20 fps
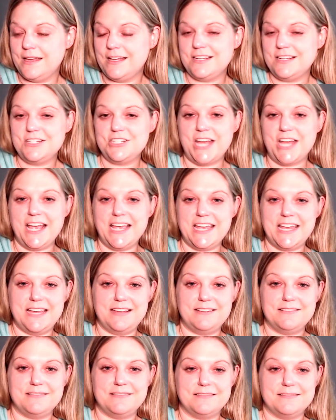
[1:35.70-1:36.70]
Check it.
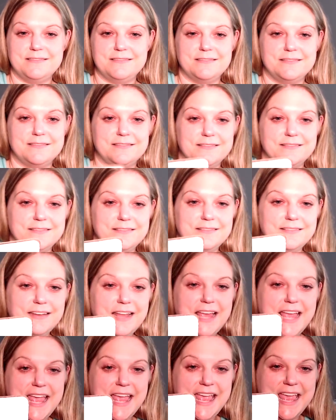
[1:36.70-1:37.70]

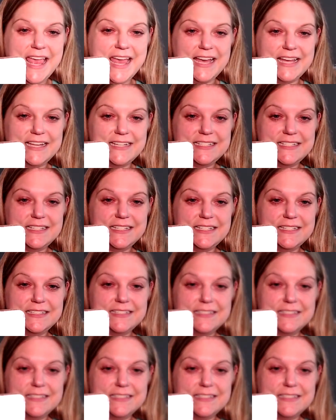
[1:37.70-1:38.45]
And.